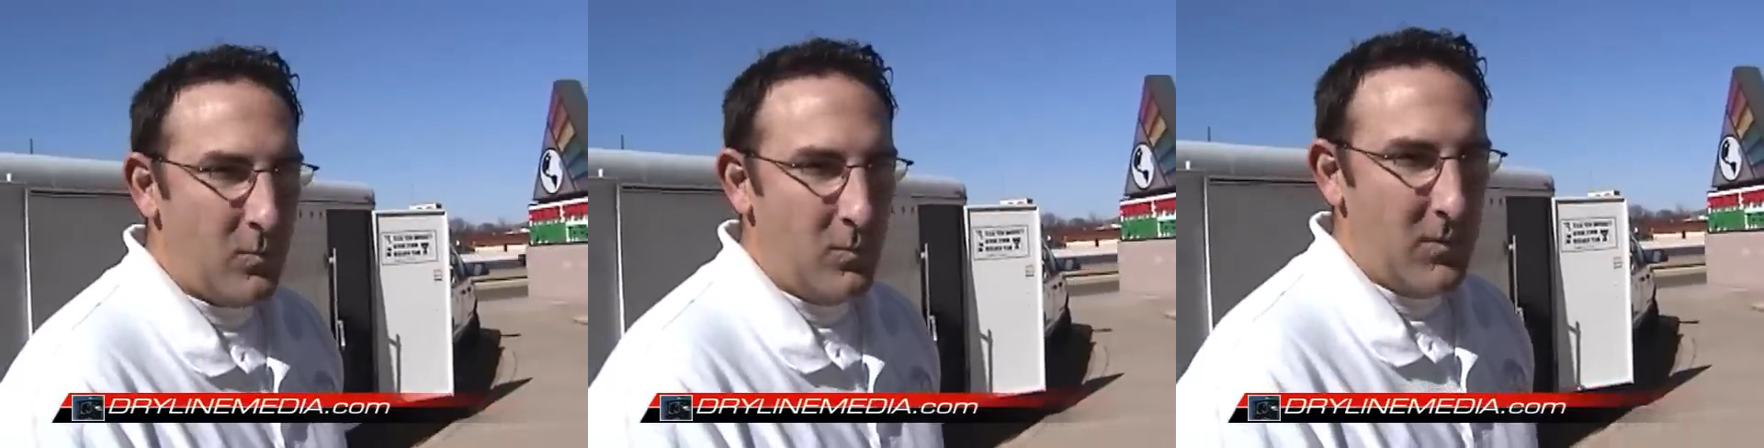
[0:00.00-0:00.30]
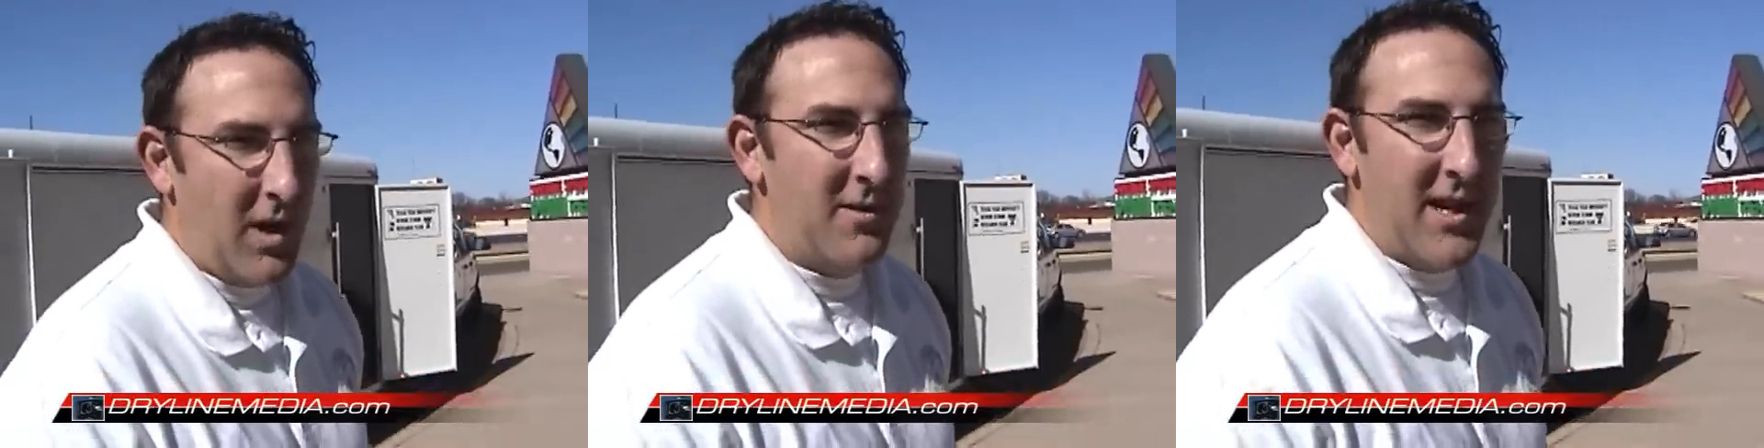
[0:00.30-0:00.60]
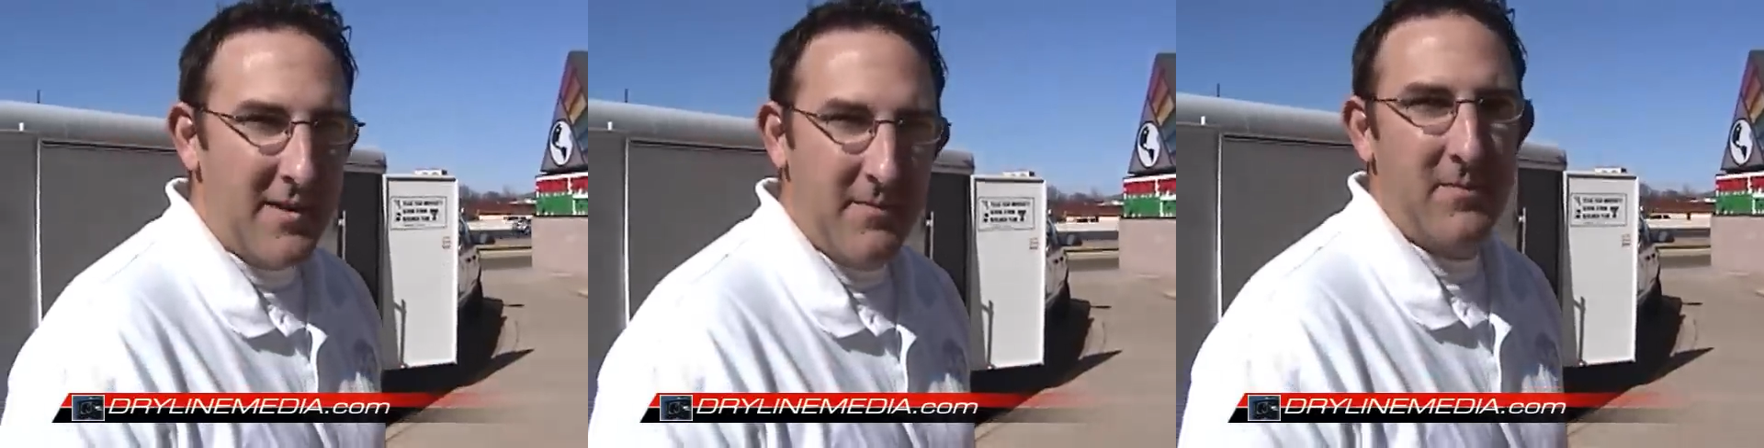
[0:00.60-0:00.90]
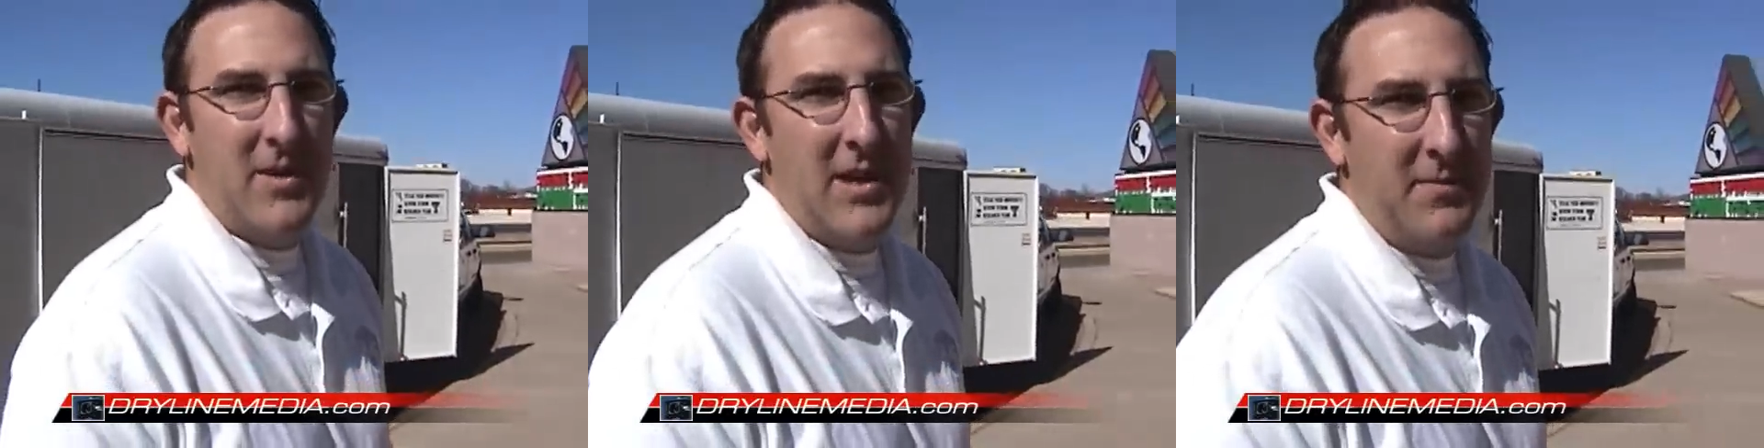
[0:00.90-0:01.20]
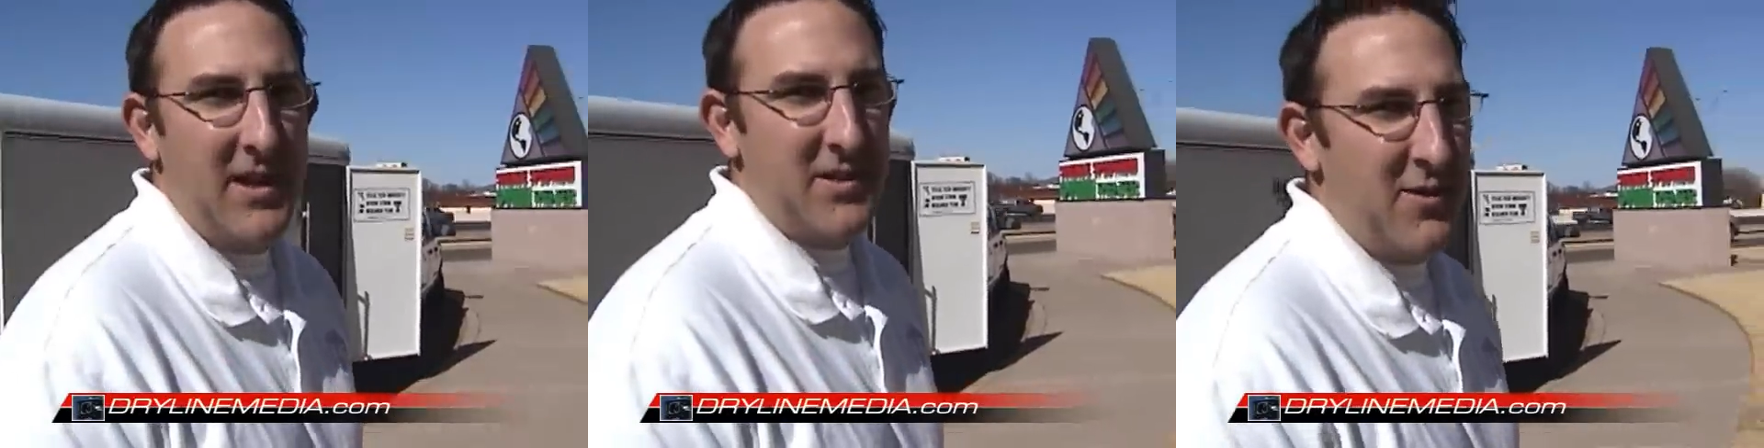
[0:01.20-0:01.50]
trailer full oh, of these, yeah. right? Yeah,
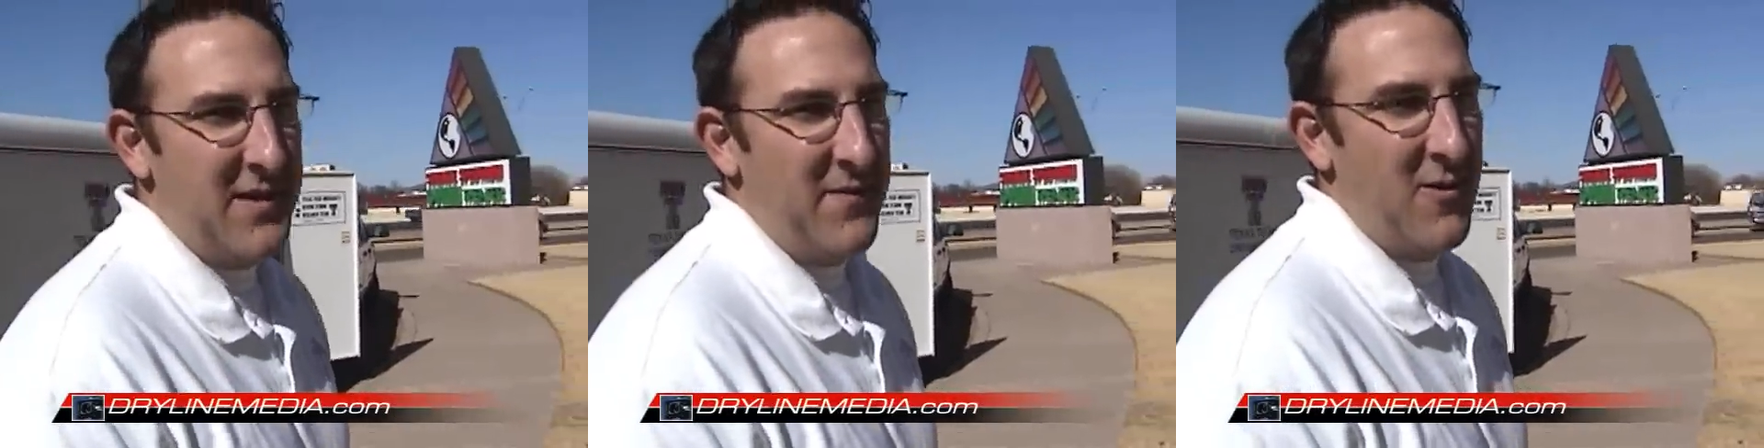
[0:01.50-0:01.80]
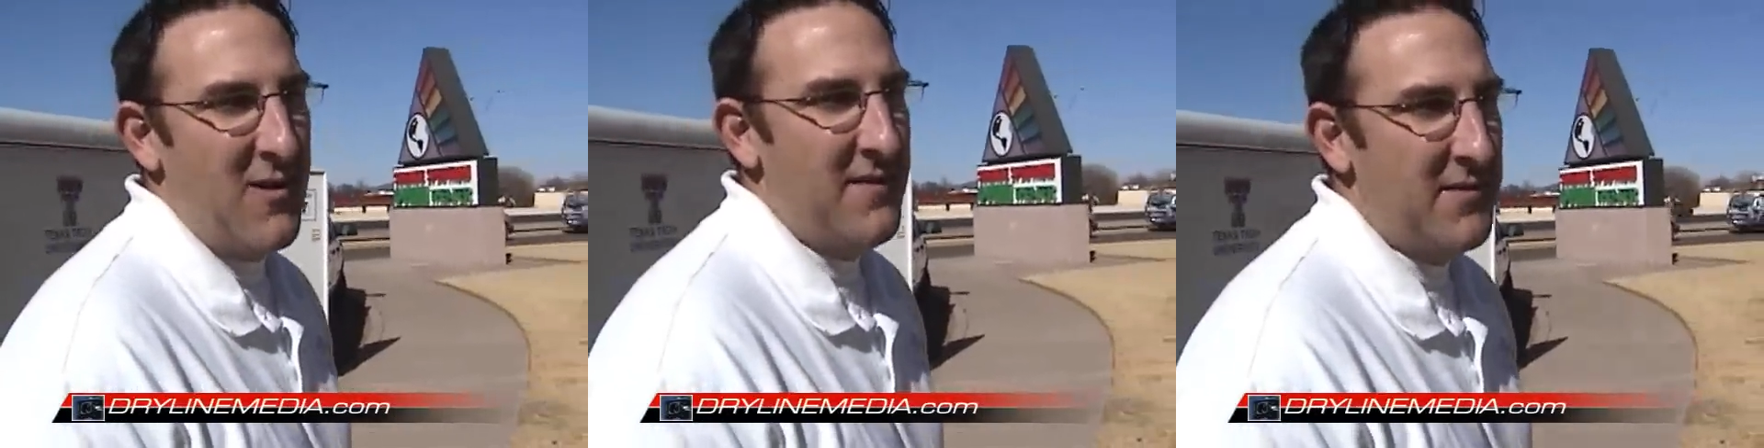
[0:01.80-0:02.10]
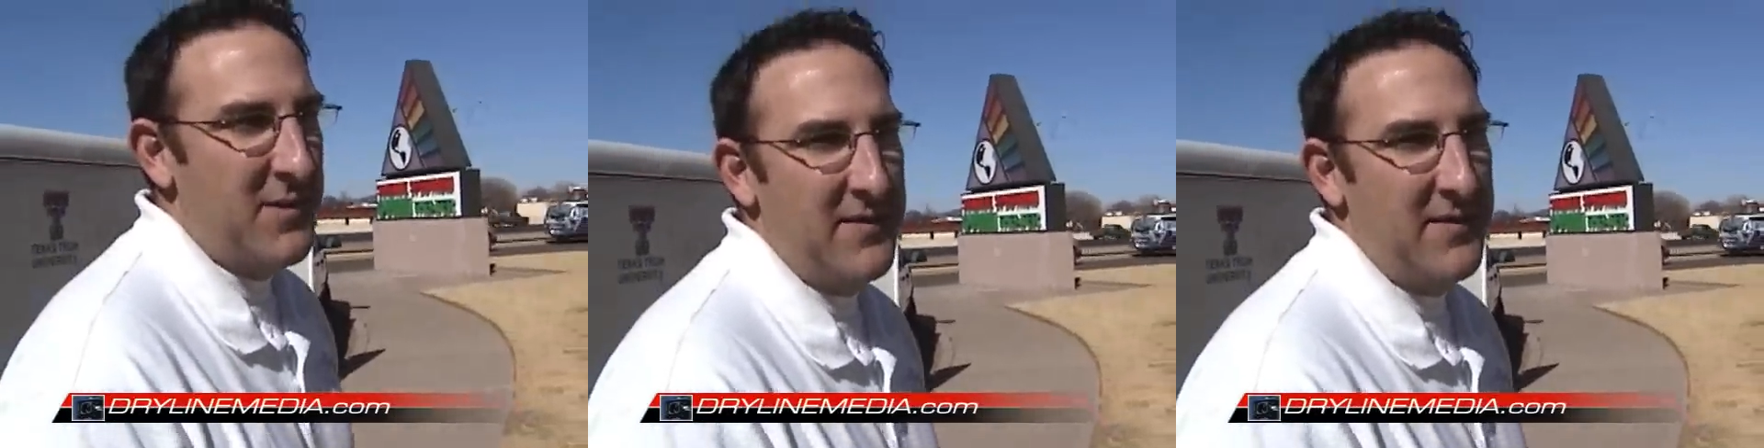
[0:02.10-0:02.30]
we've got 24 of them.